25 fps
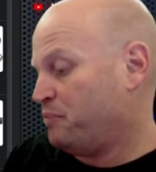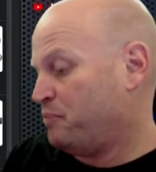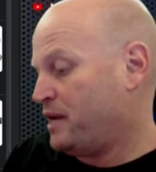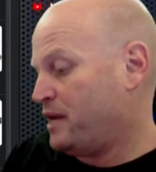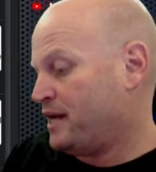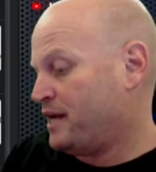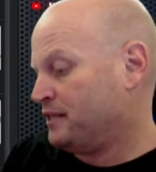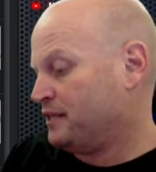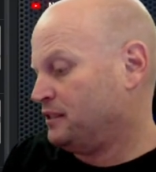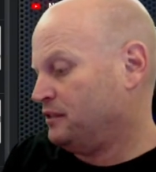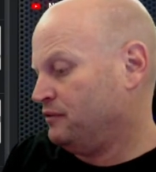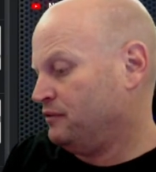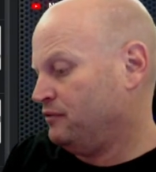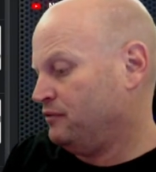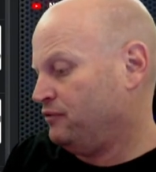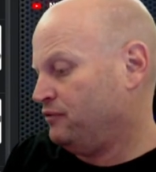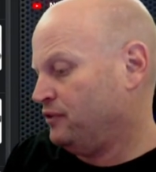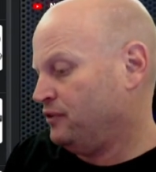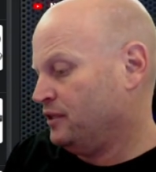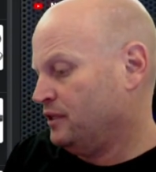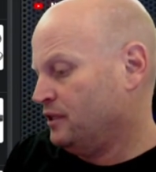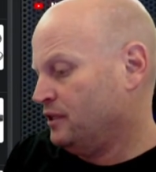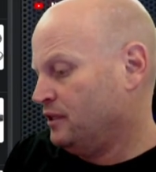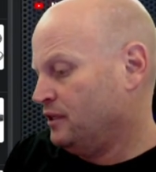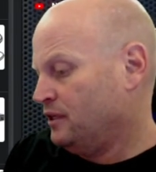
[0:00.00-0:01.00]
passive
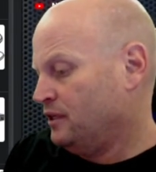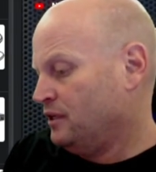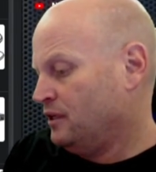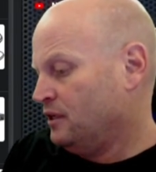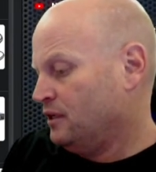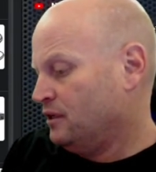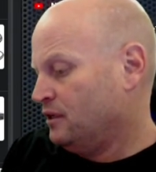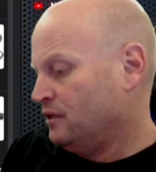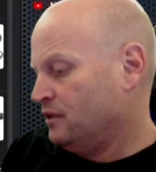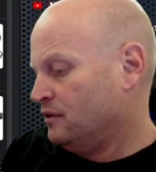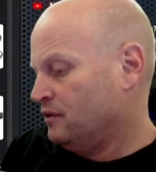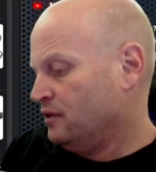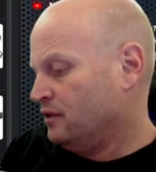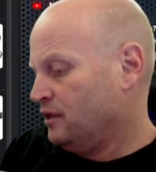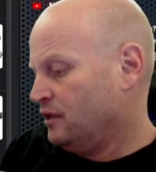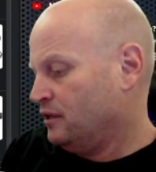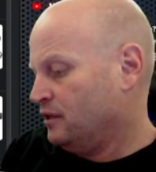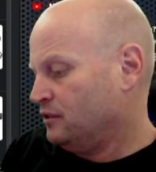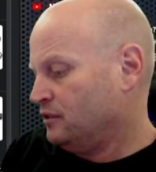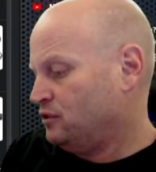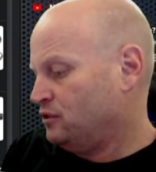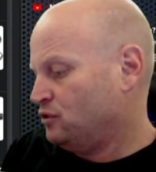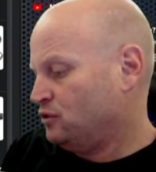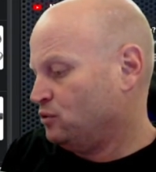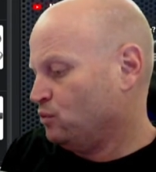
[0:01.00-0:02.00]

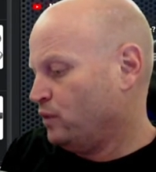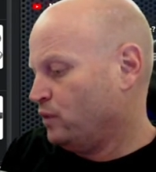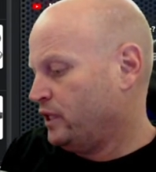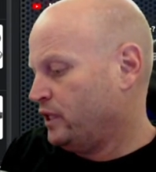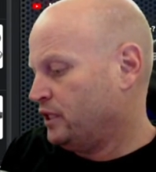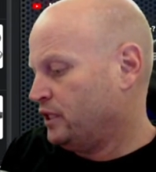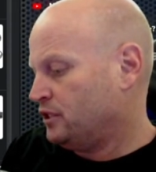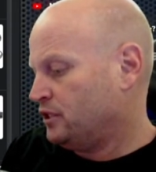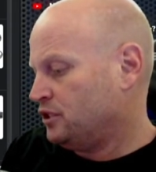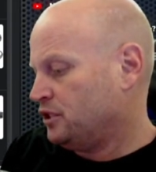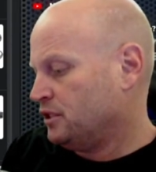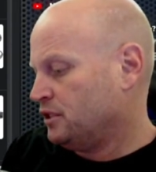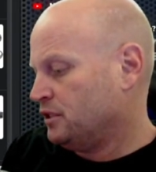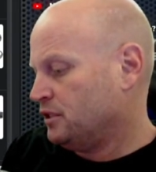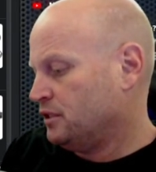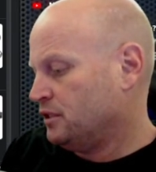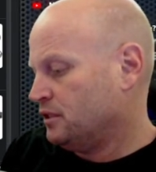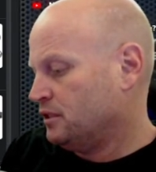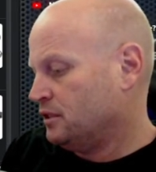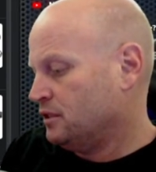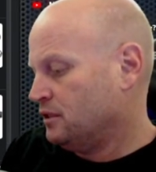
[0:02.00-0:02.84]
uh, switch